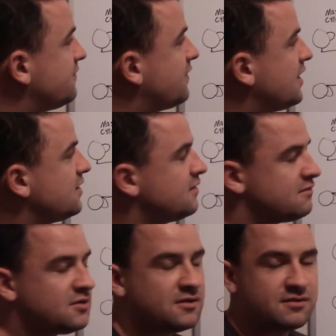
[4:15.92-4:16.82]
fine,
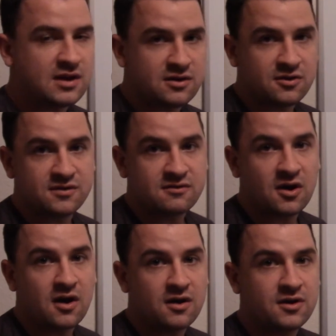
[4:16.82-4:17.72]
then your
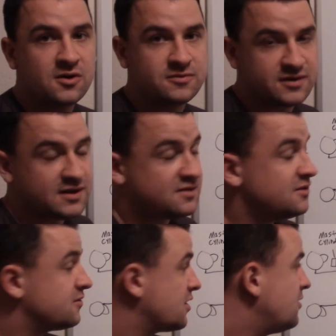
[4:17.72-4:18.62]
car knows that it's
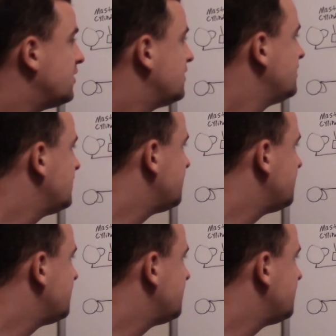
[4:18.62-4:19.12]
still going and